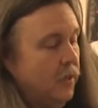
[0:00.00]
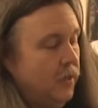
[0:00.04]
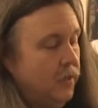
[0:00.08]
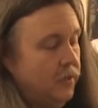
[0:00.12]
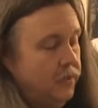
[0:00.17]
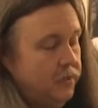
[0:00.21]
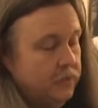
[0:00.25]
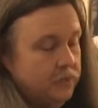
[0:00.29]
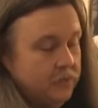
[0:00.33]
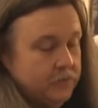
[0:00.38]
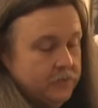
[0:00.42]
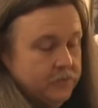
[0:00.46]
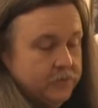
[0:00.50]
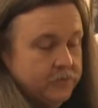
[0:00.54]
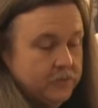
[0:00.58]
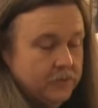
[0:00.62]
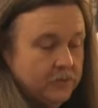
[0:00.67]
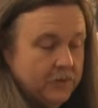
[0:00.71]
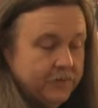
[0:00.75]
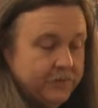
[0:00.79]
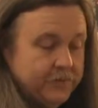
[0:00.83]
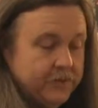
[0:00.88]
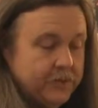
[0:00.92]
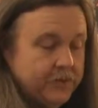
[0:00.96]
And
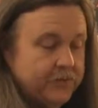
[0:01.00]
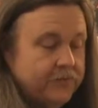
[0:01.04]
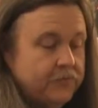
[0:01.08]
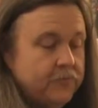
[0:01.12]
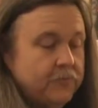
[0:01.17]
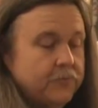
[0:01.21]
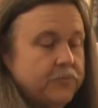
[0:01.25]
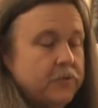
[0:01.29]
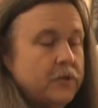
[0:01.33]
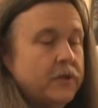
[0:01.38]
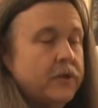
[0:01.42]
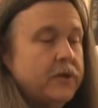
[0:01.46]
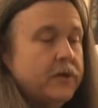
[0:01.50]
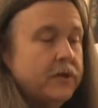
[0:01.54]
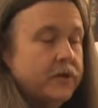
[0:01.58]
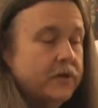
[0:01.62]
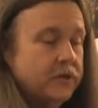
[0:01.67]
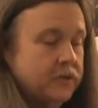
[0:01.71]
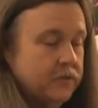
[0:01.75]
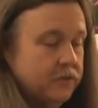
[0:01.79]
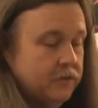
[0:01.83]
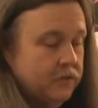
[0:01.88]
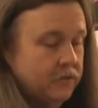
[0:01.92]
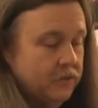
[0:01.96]
after you get through playing
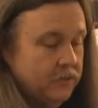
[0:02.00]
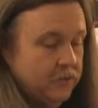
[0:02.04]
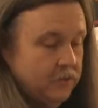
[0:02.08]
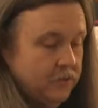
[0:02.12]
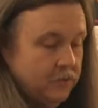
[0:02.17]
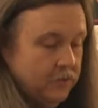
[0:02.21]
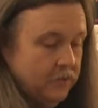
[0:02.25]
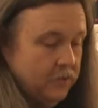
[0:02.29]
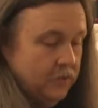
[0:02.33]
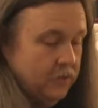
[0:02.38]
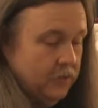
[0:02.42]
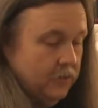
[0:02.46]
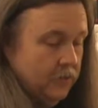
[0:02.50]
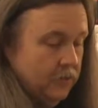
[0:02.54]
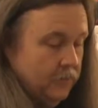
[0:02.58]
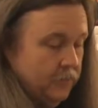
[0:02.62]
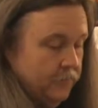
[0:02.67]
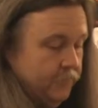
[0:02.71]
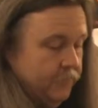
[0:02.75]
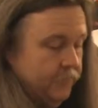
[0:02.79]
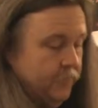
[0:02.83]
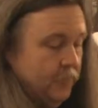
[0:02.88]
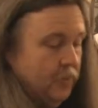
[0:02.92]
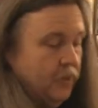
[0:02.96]
it,
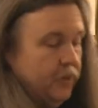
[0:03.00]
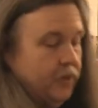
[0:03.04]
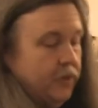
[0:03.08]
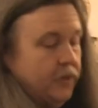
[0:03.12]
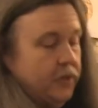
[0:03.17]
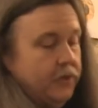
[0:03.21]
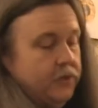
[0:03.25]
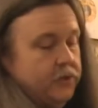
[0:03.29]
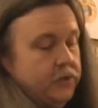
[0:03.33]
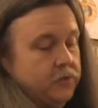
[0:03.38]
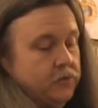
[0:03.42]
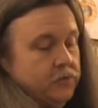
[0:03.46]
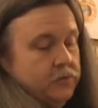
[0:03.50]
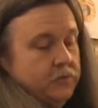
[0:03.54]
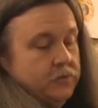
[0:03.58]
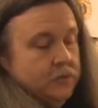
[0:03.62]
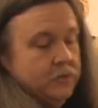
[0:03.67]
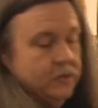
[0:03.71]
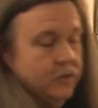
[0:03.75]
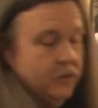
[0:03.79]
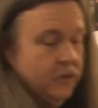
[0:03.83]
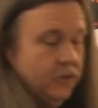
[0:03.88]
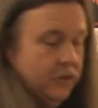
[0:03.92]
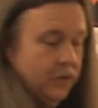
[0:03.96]
again, you would
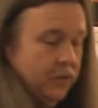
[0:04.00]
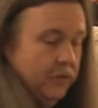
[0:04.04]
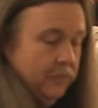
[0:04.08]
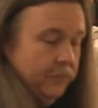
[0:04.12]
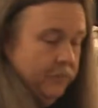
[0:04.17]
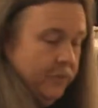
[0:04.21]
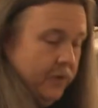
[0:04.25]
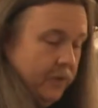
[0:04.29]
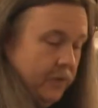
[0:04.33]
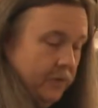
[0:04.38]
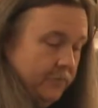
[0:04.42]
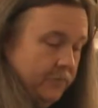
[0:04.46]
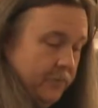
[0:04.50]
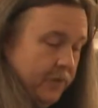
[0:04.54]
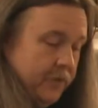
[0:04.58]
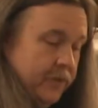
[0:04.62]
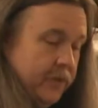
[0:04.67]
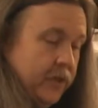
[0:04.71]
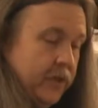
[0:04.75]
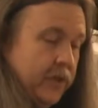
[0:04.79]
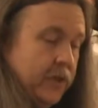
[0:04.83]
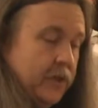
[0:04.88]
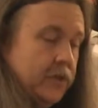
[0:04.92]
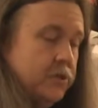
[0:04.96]
pick it up by
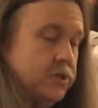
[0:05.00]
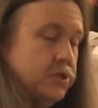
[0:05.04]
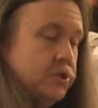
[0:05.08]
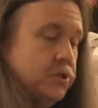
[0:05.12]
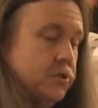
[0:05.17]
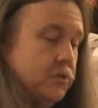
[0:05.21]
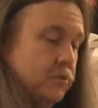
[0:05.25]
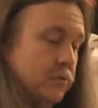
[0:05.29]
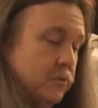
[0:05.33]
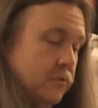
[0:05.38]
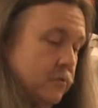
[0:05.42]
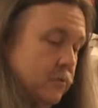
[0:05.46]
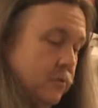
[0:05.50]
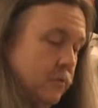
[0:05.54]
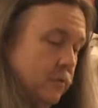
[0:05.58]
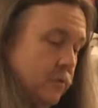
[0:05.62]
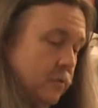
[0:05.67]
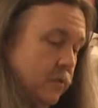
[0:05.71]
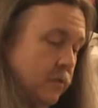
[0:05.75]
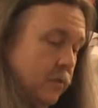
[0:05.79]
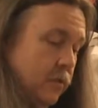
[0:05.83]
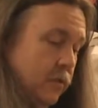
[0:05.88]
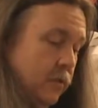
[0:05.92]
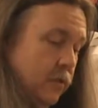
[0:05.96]
the edge,
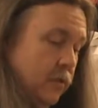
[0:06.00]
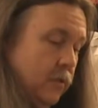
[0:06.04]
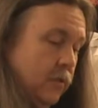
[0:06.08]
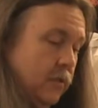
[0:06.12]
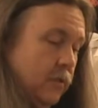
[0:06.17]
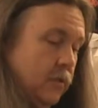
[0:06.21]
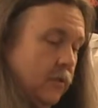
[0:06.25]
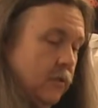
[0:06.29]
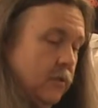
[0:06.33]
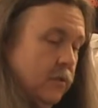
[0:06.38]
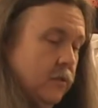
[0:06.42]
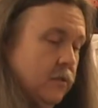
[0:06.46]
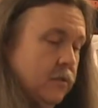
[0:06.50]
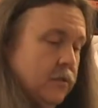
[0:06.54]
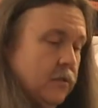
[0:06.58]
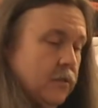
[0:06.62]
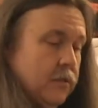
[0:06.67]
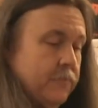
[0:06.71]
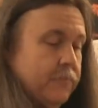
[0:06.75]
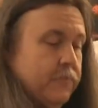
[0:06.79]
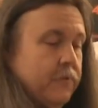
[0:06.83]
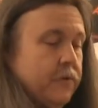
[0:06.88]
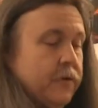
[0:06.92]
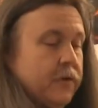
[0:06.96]

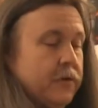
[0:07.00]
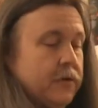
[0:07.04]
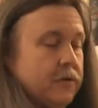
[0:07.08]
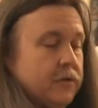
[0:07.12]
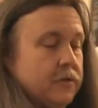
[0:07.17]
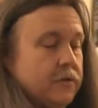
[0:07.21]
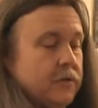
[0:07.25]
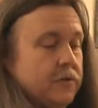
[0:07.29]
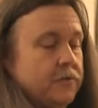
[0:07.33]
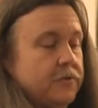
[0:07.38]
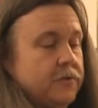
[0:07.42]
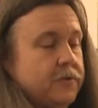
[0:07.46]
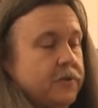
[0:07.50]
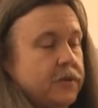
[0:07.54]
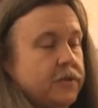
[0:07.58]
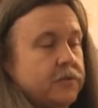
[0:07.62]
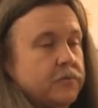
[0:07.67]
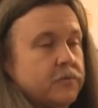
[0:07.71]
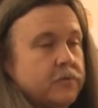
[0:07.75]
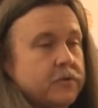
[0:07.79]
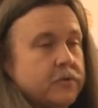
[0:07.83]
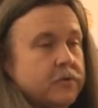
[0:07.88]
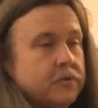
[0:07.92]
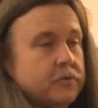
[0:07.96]
slip your hand
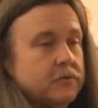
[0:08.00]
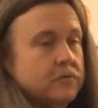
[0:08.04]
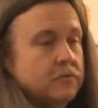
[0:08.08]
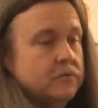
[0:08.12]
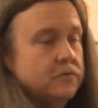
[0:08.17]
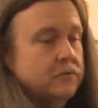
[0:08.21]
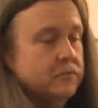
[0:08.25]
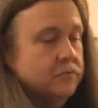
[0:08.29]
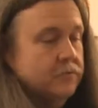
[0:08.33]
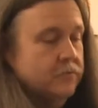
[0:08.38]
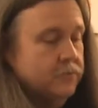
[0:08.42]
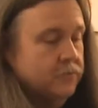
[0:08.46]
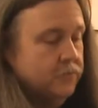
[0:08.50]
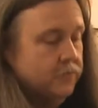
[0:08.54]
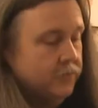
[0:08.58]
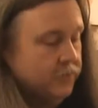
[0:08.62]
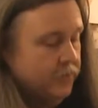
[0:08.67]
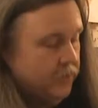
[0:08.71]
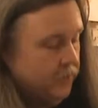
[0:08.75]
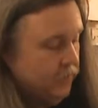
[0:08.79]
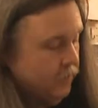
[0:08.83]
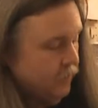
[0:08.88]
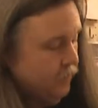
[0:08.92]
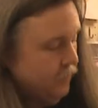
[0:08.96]
underneath where you're still in
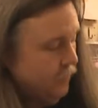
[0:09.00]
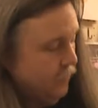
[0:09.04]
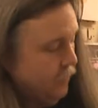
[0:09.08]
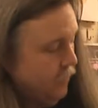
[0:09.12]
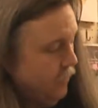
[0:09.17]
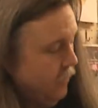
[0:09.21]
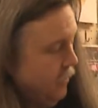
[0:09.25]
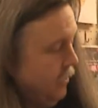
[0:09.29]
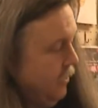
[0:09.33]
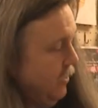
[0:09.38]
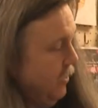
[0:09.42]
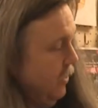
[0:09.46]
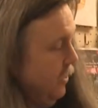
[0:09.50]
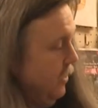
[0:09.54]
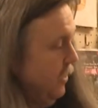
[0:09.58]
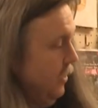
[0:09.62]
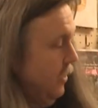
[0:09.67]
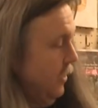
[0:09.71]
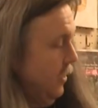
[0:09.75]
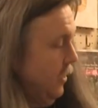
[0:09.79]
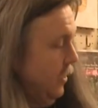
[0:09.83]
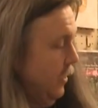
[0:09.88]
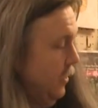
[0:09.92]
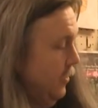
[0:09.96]
it,
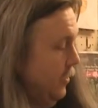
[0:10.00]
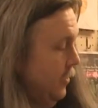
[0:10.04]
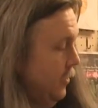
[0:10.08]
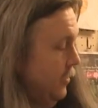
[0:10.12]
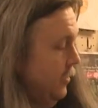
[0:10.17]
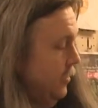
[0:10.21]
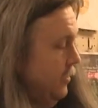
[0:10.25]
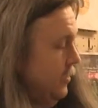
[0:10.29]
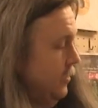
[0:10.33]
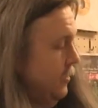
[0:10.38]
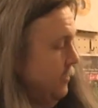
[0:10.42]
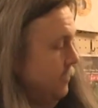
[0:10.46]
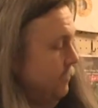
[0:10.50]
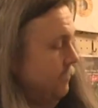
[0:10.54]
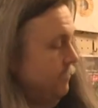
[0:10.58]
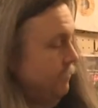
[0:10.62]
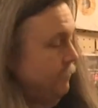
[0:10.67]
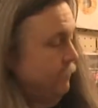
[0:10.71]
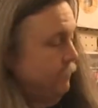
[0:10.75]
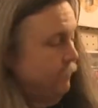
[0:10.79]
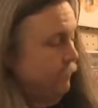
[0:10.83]
and then